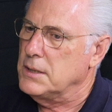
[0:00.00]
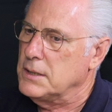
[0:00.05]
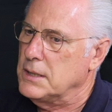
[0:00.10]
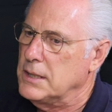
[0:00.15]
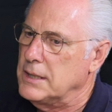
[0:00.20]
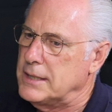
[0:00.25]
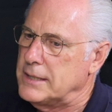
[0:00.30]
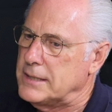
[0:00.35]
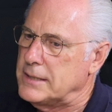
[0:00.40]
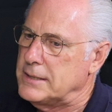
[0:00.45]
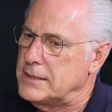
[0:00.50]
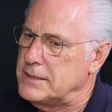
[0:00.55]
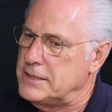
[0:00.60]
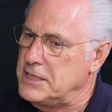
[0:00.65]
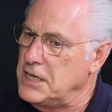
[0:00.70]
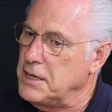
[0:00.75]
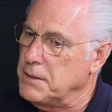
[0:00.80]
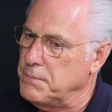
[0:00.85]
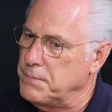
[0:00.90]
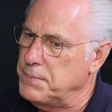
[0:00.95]
uh,
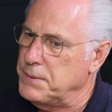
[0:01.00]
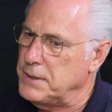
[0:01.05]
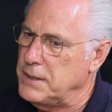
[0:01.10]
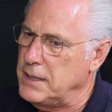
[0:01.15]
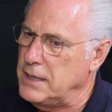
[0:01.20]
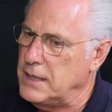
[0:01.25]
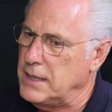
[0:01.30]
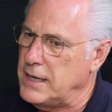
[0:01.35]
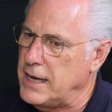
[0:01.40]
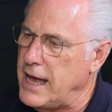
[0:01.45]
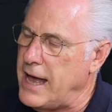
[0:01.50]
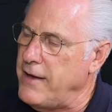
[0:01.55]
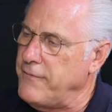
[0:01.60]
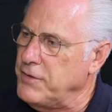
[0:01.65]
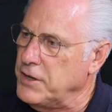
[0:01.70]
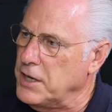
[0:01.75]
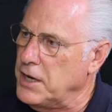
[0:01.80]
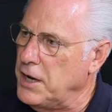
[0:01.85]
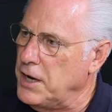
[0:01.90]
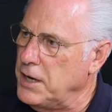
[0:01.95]
tip in
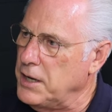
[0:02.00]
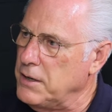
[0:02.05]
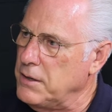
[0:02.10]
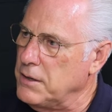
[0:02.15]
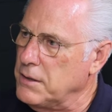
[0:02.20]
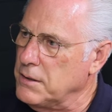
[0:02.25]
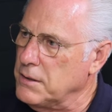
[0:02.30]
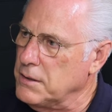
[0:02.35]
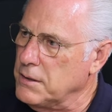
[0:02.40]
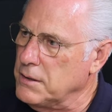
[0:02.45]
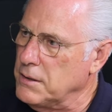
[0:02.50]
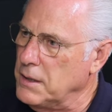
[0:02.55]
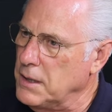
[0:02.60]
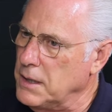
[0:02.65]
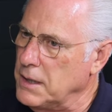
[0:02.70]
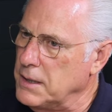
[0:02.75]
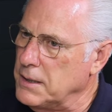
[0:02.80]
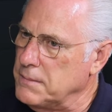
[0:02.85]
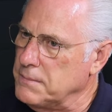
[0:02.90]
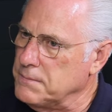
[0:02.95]
having a
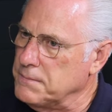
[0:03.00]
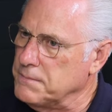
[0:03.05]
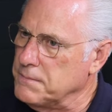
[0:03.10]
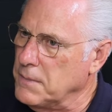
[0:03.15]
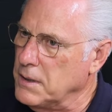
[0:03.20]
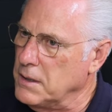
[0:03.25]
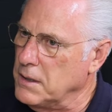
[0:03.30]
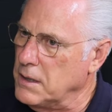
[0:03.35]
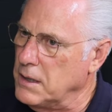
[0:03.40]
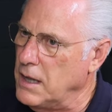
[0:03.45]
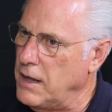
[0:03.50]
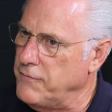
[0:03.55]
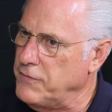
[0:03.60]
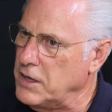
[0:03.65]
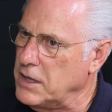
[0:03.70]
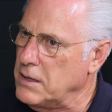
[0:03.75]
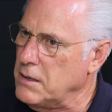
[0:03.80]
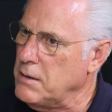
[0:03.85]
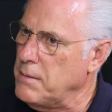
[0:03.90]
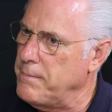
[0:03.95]
um,
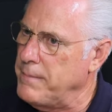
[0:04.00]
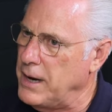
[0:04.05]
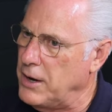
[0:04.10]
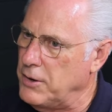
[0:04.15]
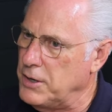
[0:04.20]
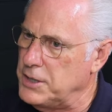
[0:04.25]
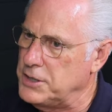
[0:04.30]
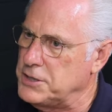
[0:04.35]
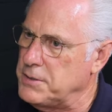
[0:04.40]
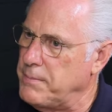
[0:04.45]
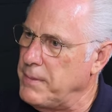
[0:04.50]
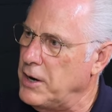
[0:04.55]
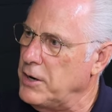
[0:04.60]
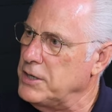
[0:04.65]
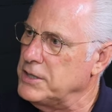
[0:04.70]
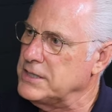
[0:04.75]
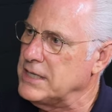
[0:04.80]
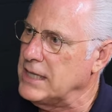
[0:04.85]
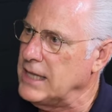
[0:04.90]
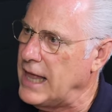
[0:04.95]
loving marriage, a
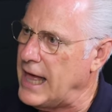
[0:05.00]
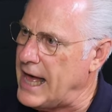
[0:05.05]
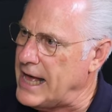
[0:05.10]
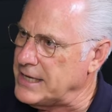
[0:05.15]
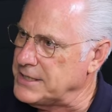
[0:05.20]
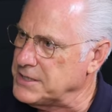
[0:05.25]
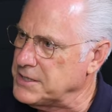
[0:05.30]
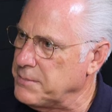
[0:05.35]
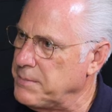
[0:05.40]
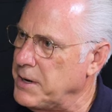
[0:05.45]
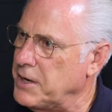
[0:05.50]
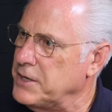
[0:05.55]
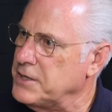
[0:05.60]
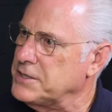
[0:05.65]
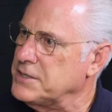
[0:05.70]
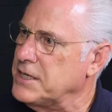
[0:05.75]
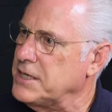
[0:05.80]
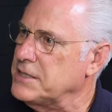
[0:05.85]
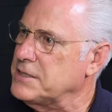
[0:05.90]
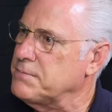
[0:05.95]
marriage that lasts, a
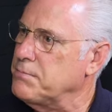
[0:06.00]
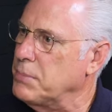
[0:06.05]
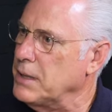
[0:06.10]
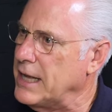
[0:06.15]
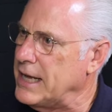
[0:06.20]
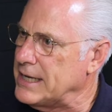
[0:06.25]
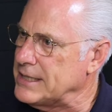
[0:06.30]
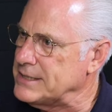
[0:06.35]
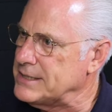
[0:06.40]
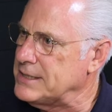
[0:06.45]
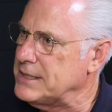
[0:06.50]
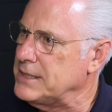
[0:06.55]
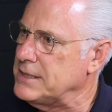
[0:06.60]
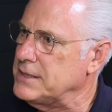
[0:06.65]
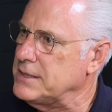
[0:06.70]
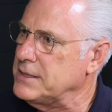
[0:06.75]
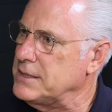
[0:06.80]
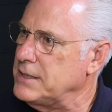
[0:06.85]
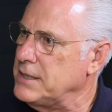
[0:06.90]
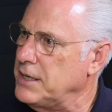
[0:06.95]
marriage that's blessed
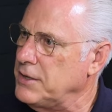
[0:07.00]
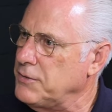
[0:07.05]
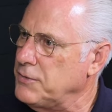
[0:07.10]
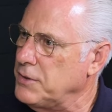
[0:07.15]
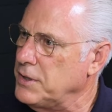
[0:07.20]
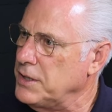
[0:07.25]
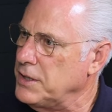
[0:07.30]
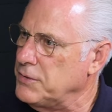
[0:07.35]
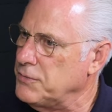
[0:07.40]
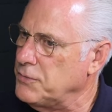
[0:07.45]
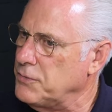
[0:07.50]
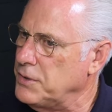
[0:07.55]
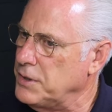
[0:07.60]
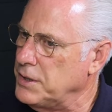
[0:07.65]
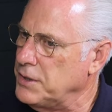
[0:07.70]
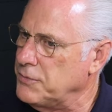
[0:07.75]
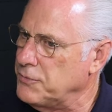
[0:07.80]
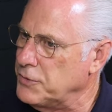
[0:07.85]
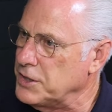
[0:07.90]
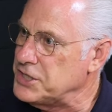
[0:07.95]
and, in
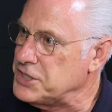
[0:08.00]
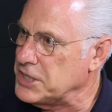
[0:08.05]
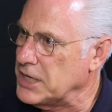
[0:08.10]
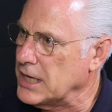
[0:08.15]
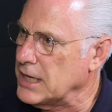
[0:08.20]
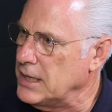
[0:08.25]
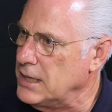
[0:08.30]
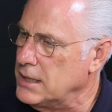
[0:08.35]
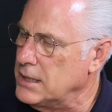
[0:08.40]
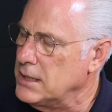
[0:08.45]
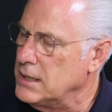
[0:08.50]
enriching,